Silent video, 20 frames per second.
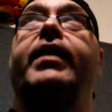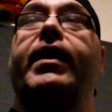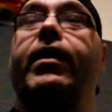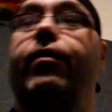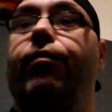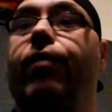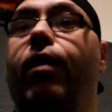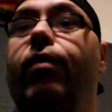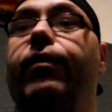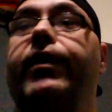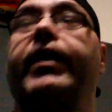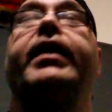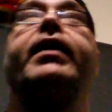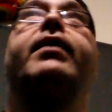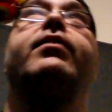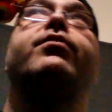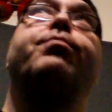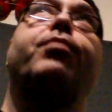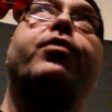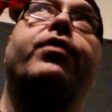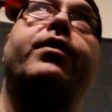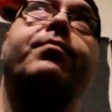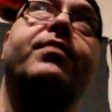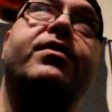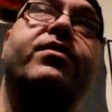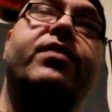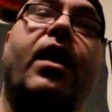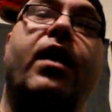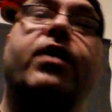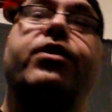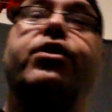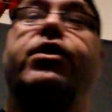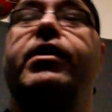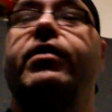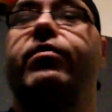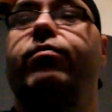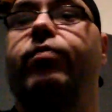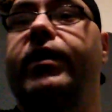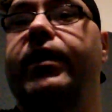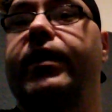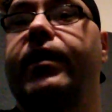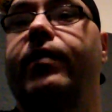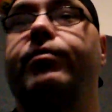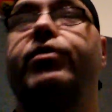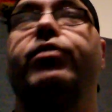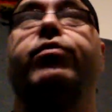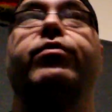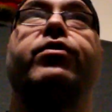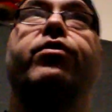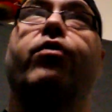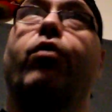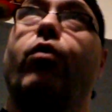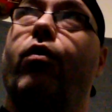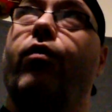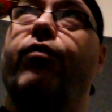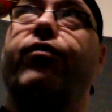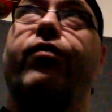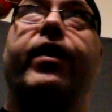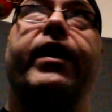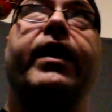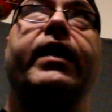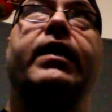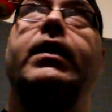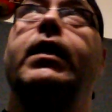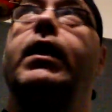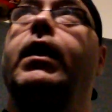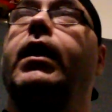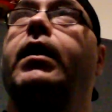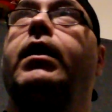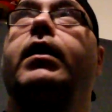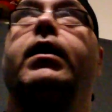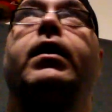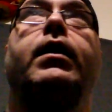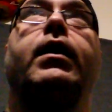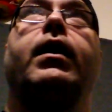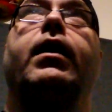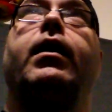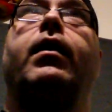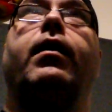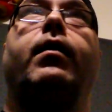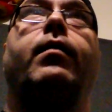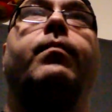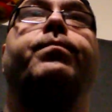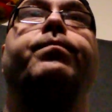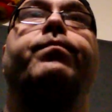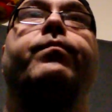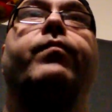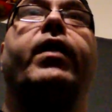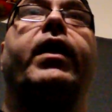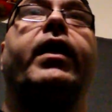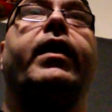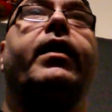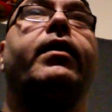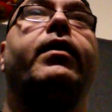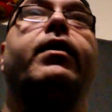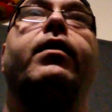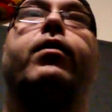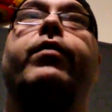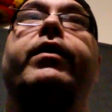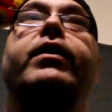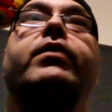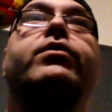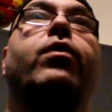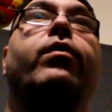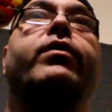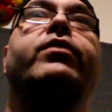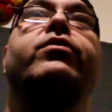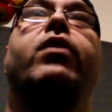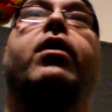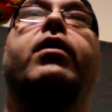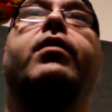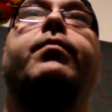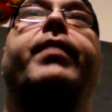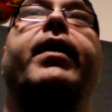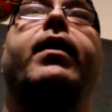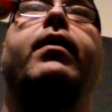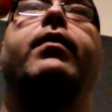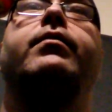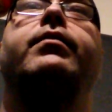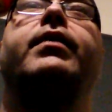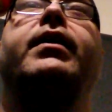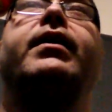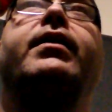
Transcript: the hero, he is pretty misogynist when it comes to his girlfriend. He's always talking about